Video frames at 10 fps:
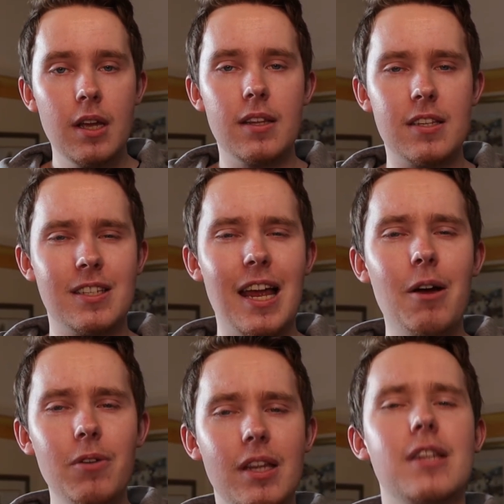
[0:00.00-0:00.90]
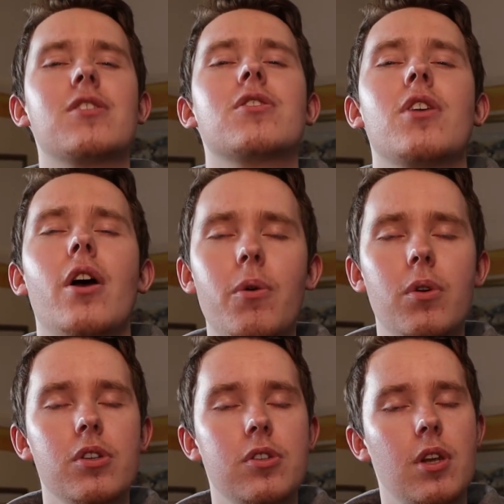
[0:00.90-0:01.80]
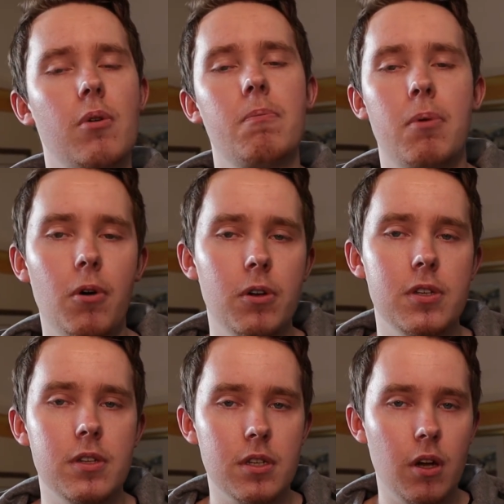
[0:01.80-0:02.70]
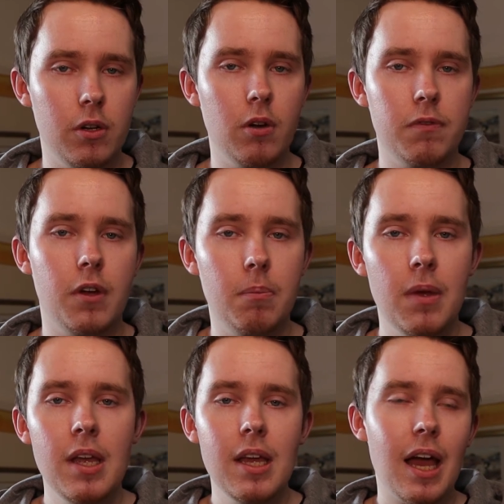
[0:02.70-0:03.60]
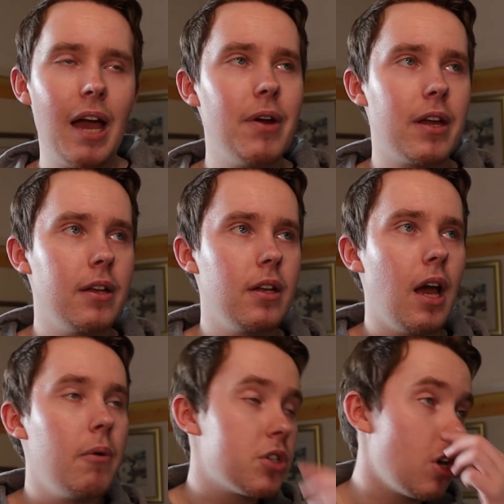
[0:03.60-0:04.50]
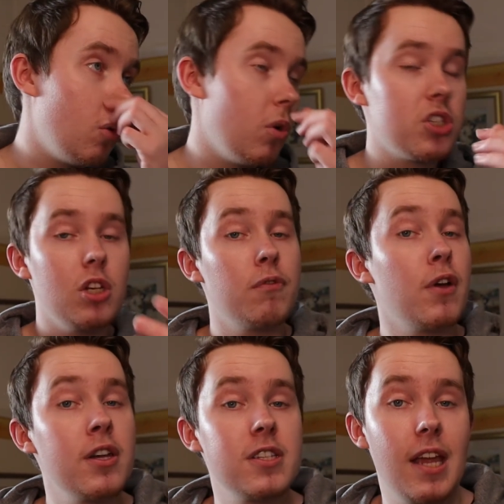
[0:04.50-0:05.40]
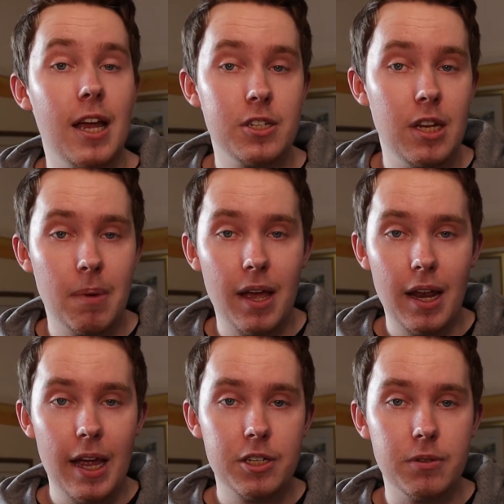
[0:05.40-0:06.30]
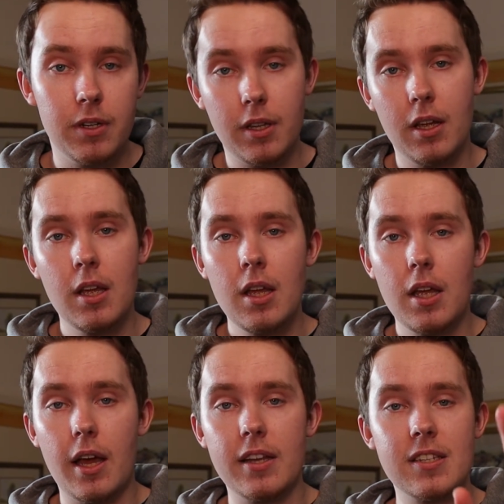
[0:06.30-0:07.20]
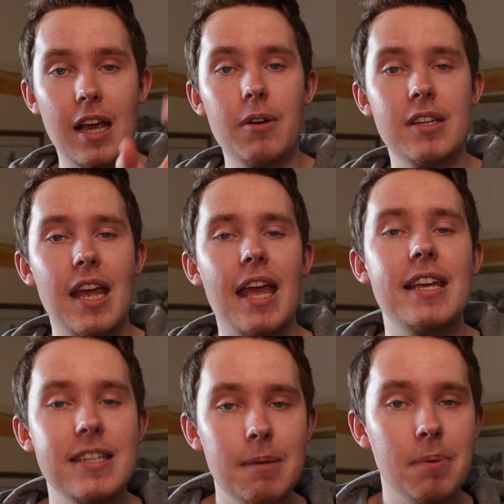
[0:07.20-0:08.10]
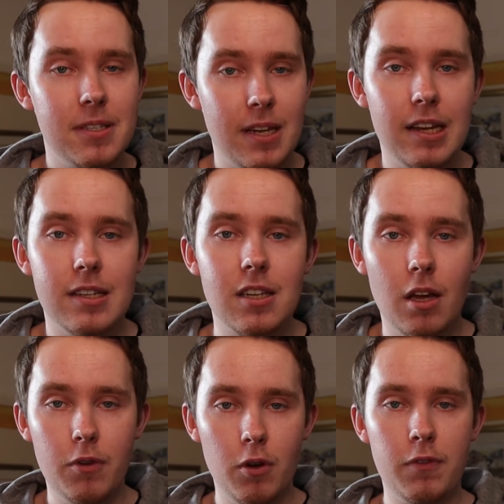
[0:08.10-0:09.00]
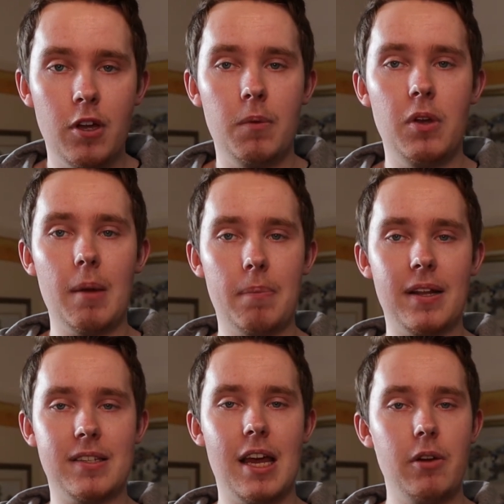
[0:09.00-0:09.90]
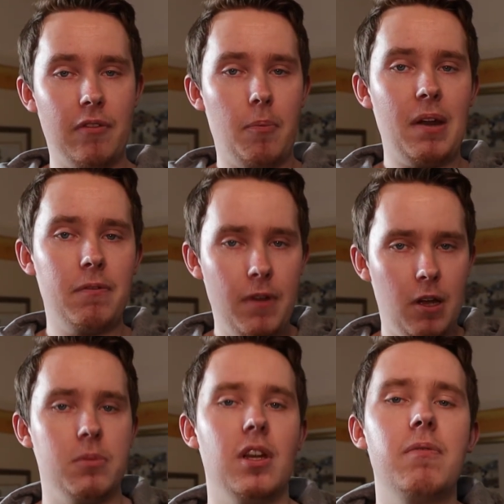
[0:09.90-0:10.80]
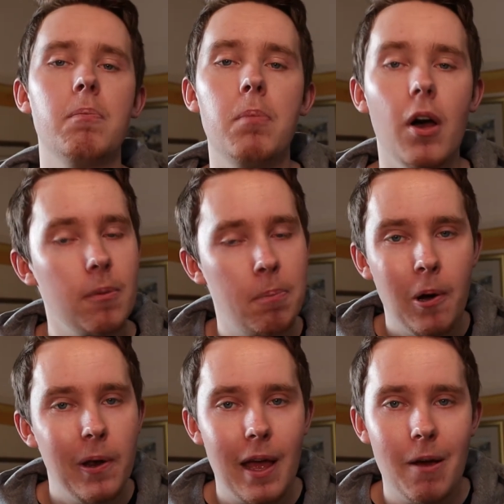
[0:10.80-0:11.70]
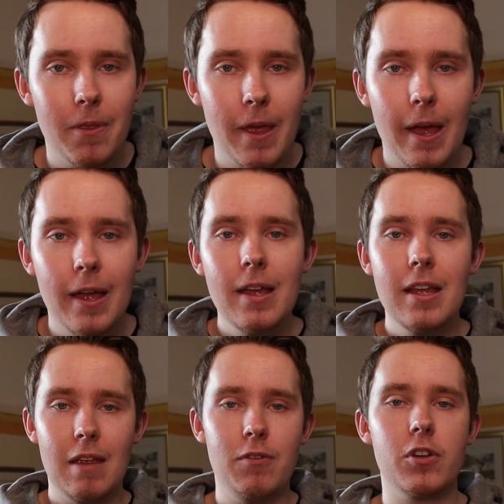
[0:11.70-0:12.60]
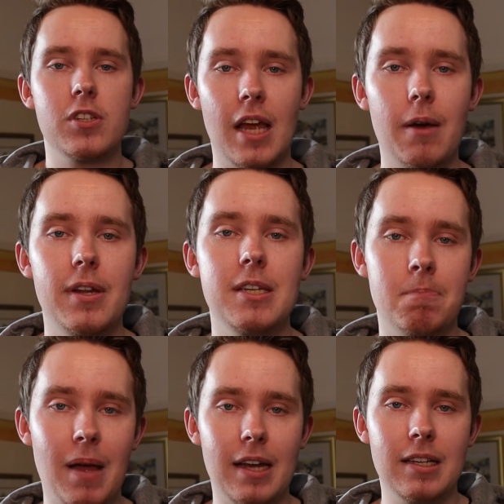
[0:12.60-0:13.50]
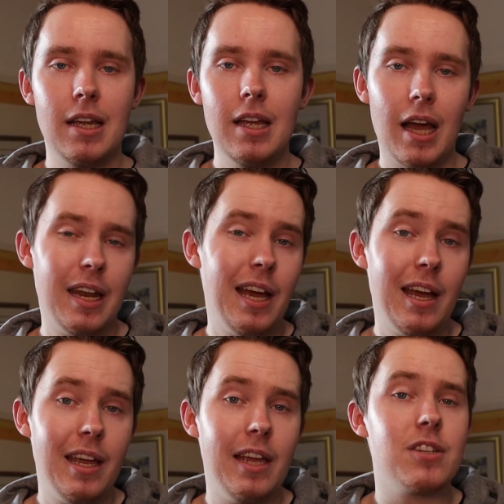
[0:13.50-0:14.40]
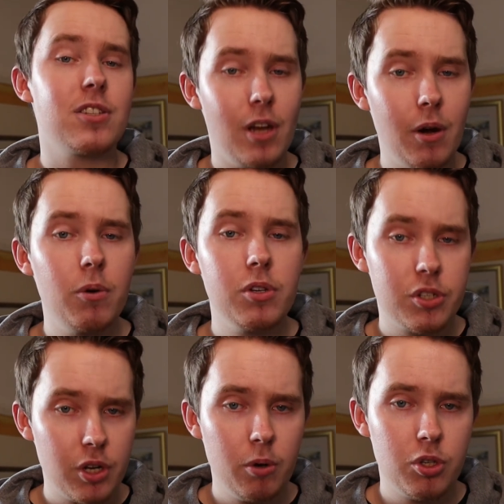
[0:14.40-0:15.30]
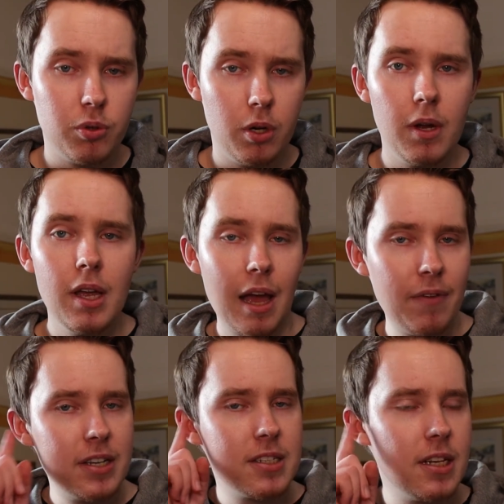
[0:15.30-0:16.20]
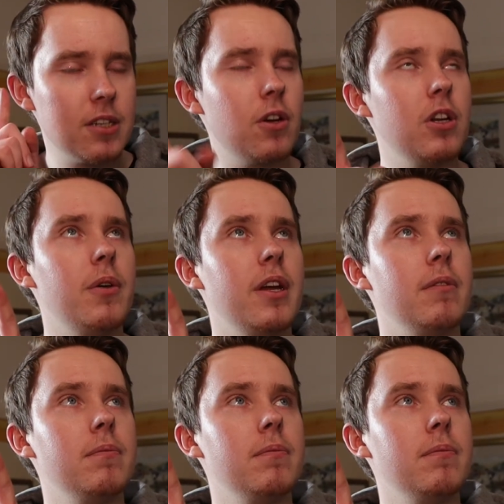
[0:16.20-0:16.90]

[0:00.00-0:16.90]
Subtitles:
The sound is so important on your film. I reckon, I was told once at university actually by a lecturer that sound is 80% of your film. You had bad sound, you have a bad film. Don't even bother putting it out there if your sound is bad. And that is so true. Have a listen to this audio here.